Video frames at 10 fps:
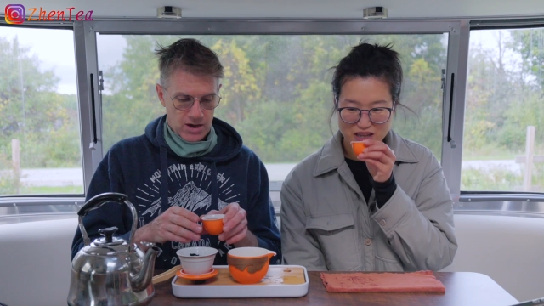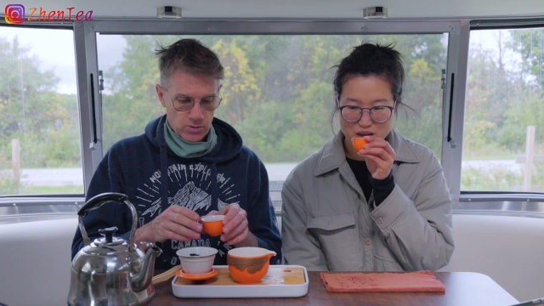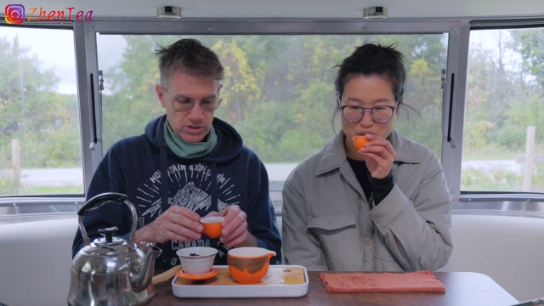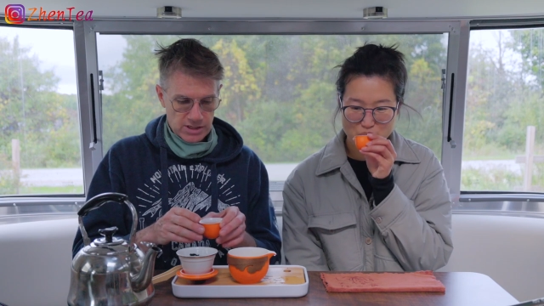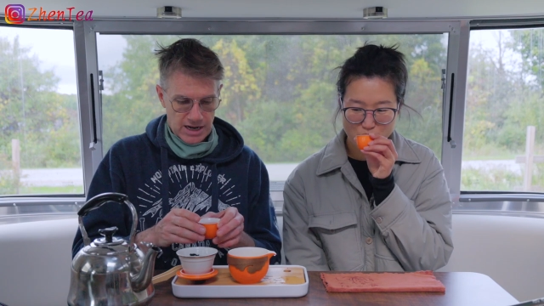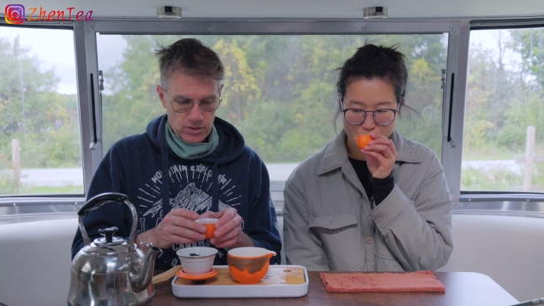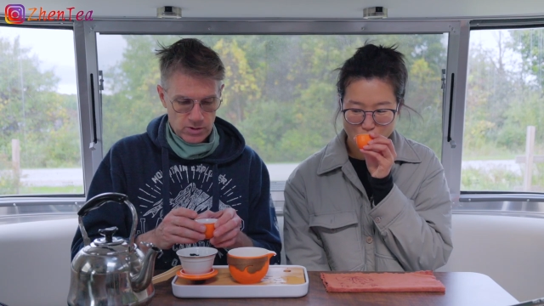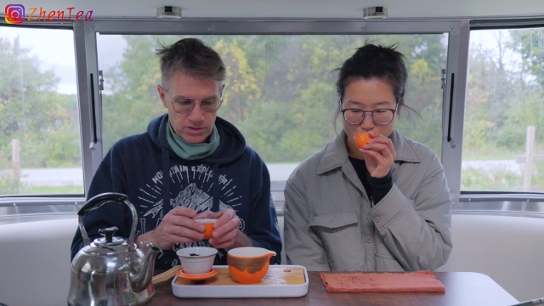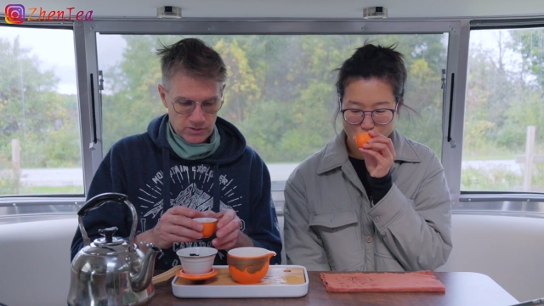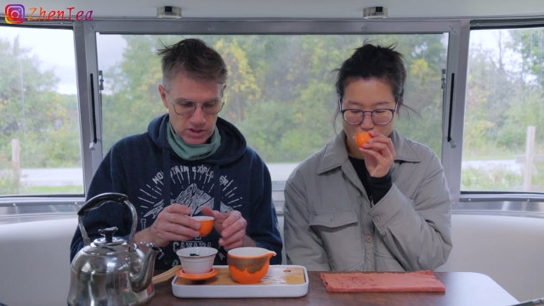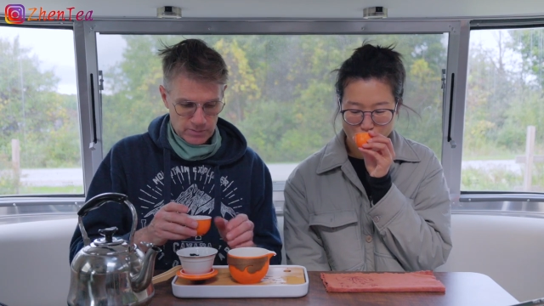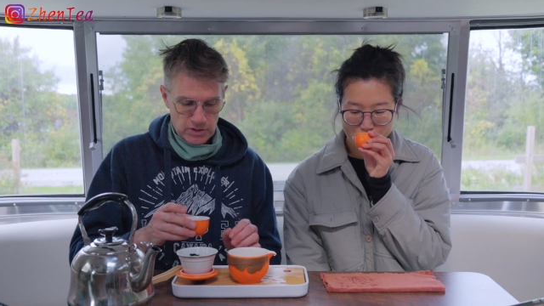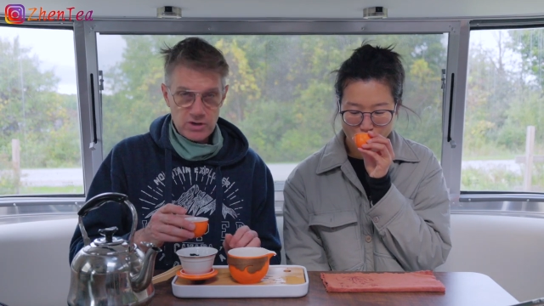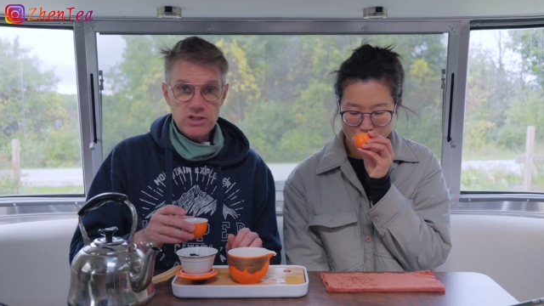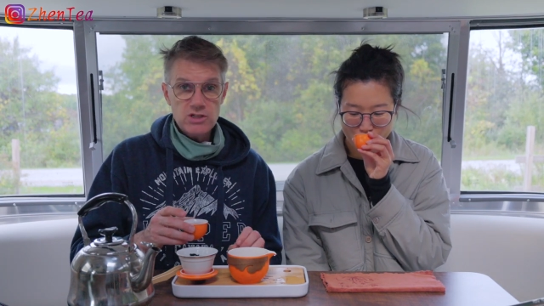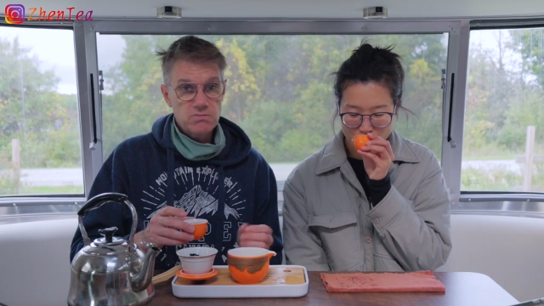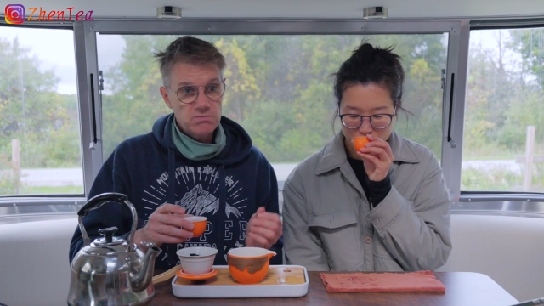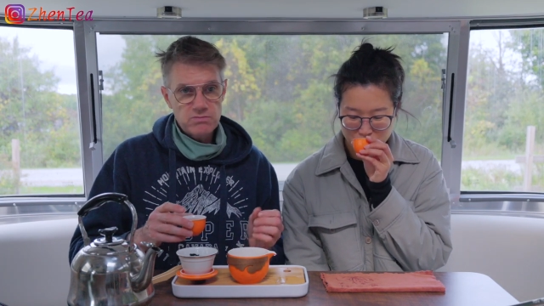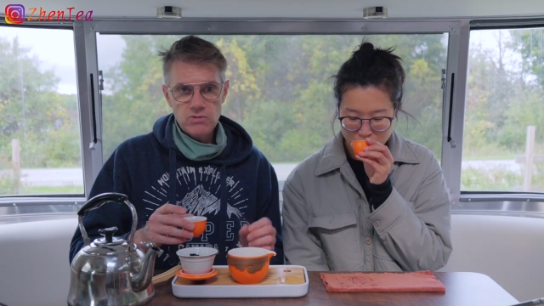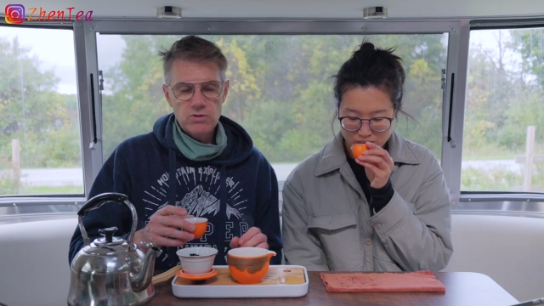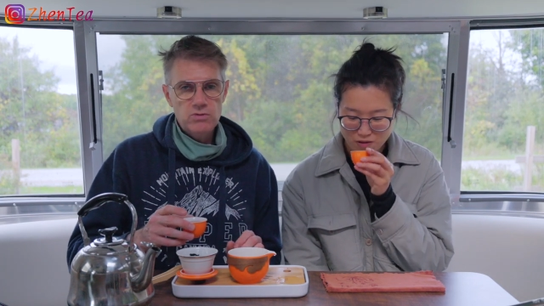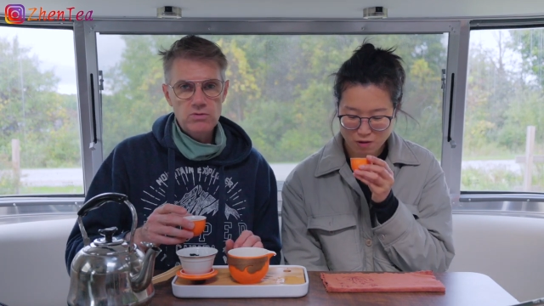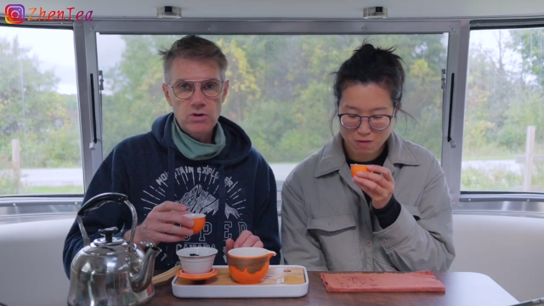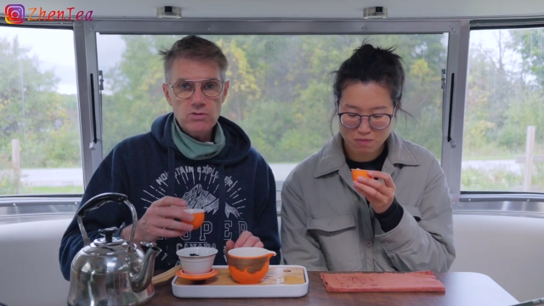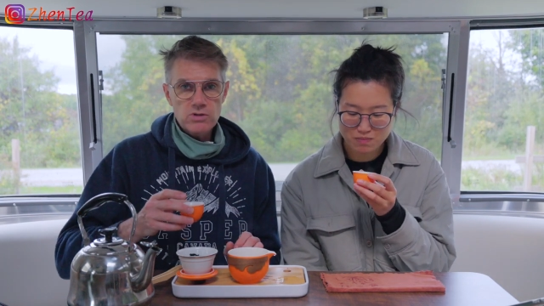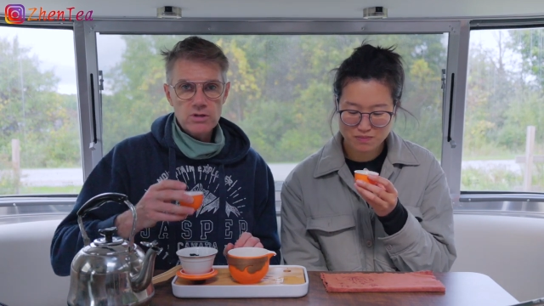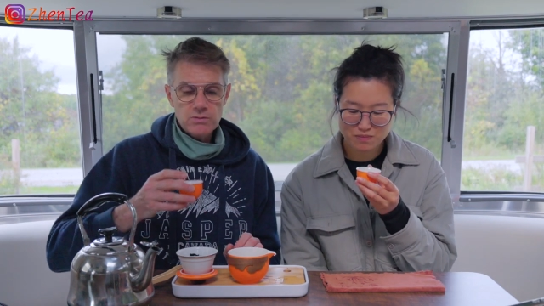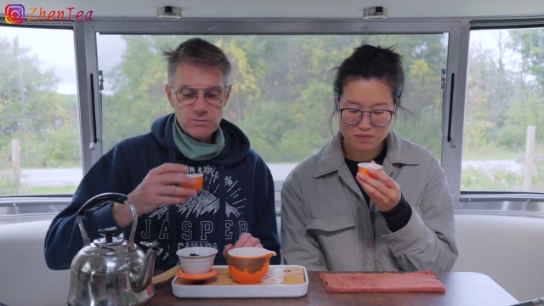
Speaker 1: hours and hours of experience, who knows?